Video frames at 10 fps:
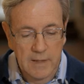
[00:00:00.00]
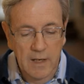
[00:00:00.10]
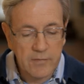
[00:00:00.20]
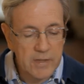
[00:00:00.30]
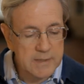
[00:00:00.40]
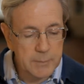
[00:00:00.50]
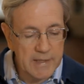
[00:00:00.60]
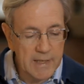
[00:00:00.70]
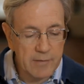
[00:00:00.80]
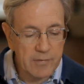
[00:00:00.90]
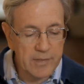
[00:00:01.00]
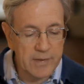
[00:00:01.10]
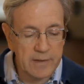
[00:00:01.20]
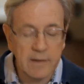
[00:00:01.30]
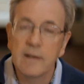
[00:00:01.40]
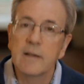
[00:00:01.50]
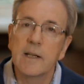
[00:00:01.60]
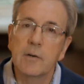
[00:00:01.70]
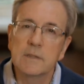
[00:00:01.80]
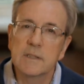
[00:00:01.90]
After he had spent everything,
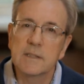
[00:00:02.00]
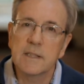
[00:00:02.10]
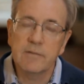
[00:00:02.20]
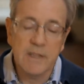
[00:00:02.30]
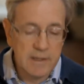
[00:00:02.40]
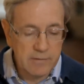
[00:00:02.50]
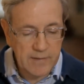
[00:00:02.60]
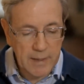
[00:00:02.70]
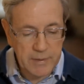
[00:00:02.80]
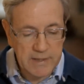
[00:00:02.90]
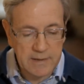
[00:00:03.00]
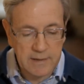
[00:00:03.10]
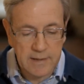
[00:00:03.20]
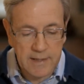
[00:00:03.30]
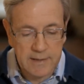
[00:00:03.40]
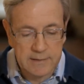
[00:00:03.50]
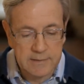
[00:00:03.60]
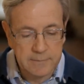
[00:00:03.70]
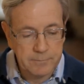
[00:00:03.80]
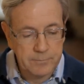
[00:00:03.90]
there was a severe famine in the
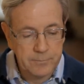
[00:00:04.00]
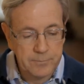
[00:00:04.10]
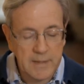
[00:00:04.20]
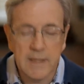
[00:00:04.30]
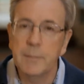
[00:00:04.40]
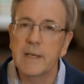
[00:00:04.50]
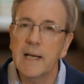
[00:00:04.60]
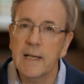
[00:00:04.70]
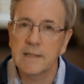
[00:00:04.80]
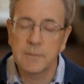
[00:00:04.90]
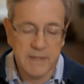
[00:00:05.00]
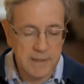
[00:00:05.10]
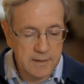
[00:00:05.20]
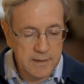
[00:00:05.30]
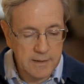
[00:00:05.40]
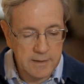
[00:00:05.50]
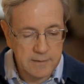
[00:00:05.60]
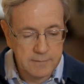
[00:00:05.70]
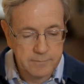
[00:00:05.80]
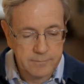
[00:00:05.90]
land, and he began to be in
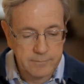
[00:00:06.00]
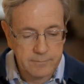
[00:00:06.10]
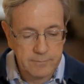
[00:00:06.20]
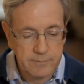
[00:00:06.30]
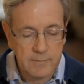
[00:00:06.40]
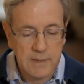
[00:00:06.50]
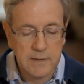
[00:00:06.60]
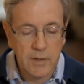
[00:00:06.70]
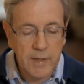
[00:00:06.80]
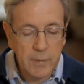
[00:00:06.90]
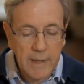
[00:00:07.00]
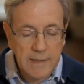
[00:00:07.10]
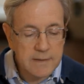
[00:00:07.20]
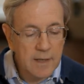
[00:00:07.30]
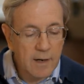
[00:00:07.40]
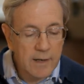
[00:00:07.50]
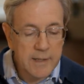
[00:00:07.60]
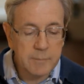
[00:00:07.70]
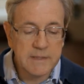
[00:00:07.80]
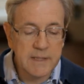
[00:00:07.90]
need. So he went and hired
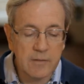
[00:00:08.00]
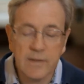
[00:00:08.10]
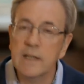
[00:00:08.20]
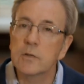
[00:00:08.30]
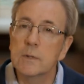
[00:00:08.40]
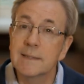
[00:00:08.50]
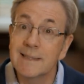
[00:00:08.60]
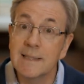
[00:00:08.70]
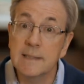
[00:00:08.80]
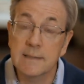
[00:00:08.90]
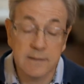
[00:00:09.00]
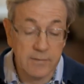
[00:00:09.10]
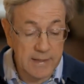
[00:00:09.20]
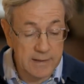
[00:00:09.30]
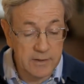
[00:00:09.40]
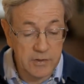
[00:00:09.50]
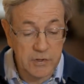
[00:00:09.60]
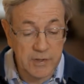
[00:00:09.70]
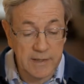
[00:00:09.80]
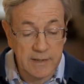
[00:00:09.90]
himself out to a citizen of that
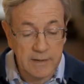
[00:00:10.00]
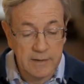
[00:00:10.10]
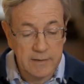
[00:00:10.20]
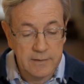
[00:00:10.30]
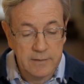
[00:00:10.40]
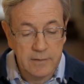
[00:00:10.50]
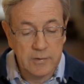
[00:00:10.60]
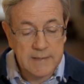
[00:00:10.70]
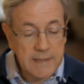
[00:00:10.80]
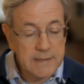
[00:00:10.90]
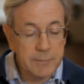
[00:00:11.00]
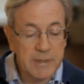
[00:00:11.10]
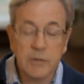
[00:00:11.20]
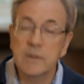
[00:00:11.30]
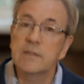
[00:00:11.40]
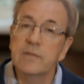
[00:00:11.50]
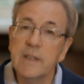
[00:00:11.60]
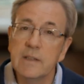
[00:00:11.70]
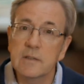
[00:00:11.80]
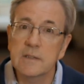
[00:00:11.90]
country, who sent him into his
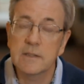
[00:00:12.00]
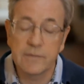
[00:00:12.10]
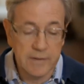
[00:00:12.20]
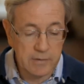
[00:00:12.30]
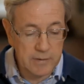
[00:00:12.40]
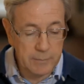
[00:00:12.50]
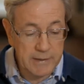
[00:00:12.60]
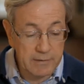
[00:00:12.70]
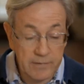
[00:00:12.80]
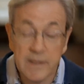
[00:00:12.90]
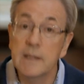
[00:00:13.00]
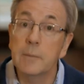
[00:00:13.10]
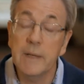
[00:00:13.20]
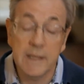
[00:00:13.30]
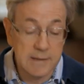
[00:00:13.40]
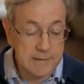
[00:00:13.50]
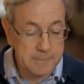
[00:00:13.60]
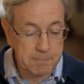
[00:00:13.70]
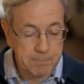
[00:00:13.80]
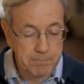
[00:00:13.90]
fields to feed the pigs.